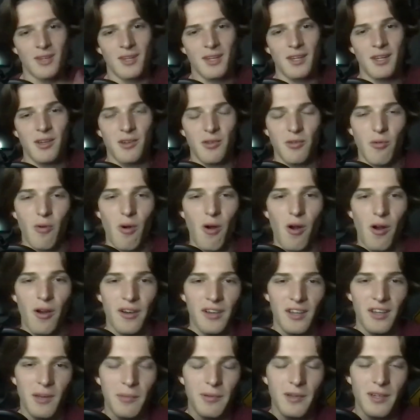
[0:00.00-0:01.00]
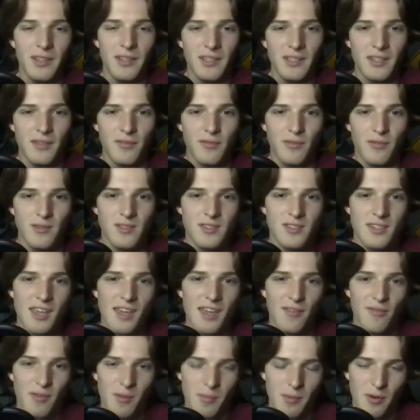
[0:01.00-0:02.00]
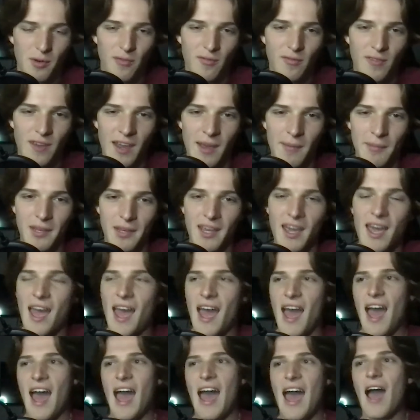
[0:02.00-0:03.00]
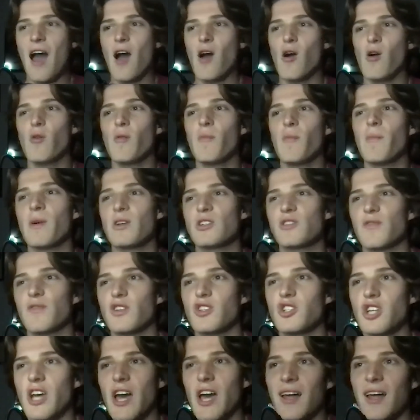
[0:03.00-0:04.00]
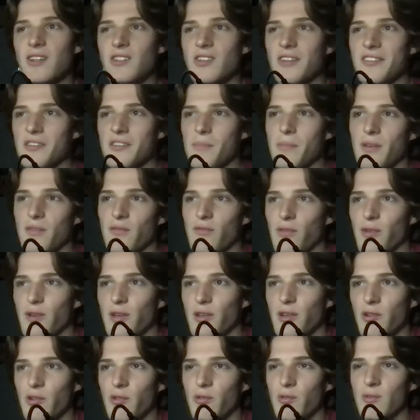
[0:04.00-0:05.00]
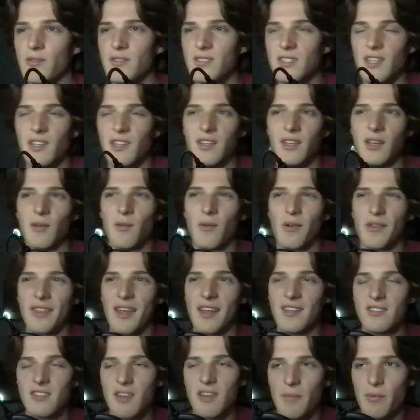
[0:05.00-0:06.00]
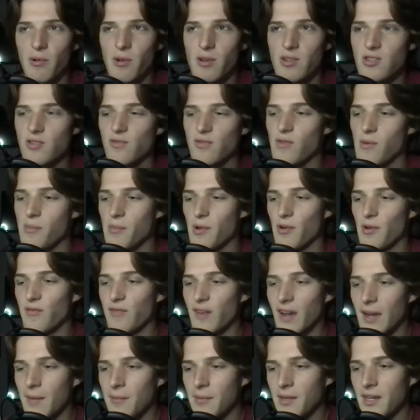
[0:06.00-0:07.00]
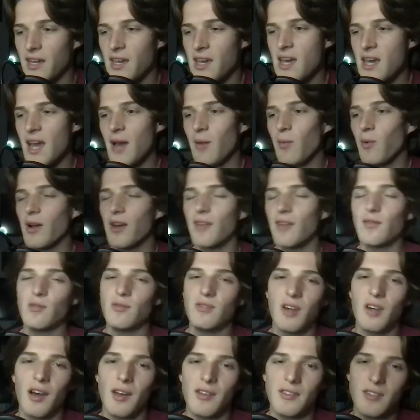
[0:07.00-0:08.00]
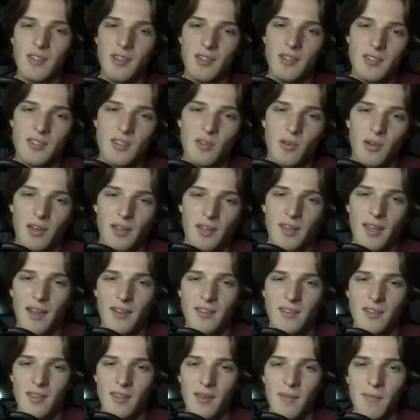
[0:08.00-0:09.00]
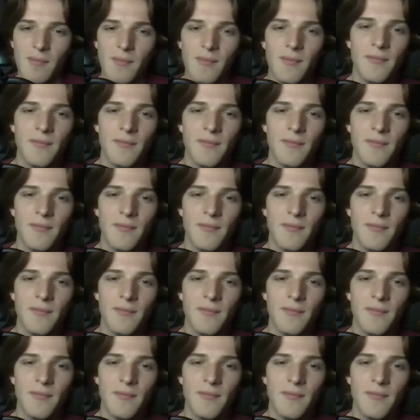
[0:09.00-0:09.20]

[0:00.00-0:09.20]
here you are in a completely different state from your family. How much of a challenge has it been for you dealing with that separation from your family, and what have you done to still connect to them?